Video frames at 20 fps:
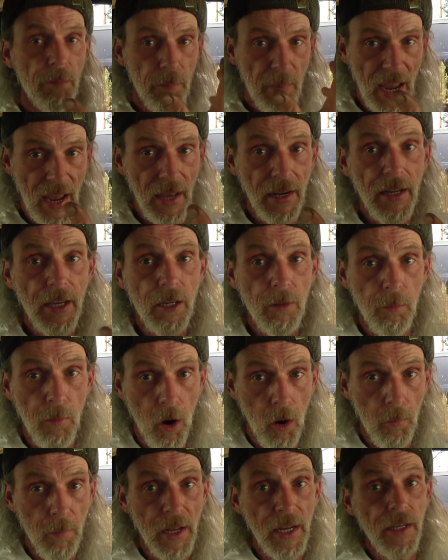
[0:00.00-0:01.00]
Panic
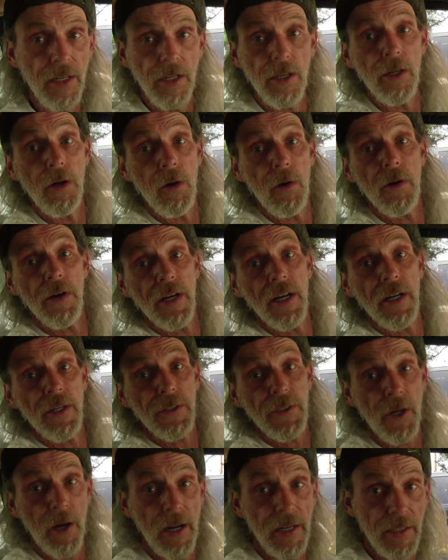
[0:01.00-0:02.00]
moment, you know, and they're
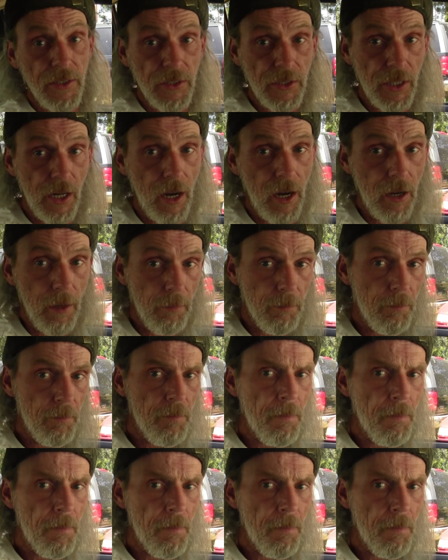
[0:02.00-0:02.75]
trying to stop.